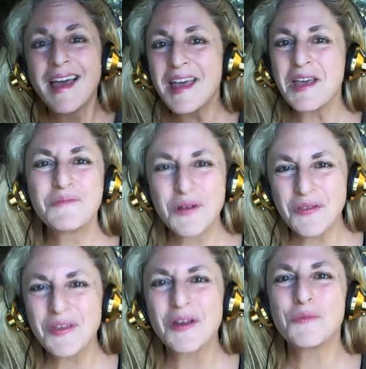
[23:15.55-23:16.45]

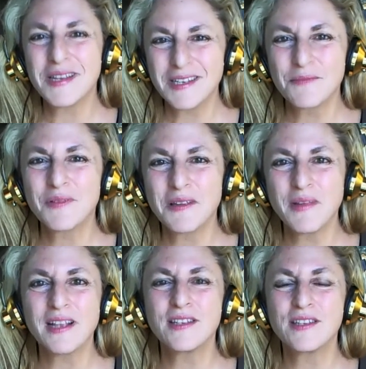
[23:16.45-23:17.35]
Hypnotherapy simply
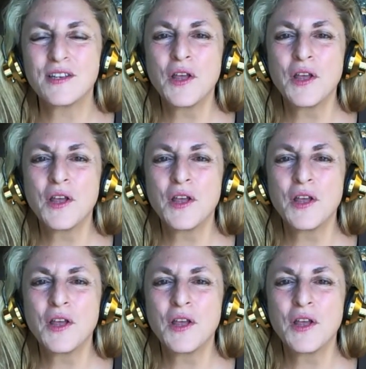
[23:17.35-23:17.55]
means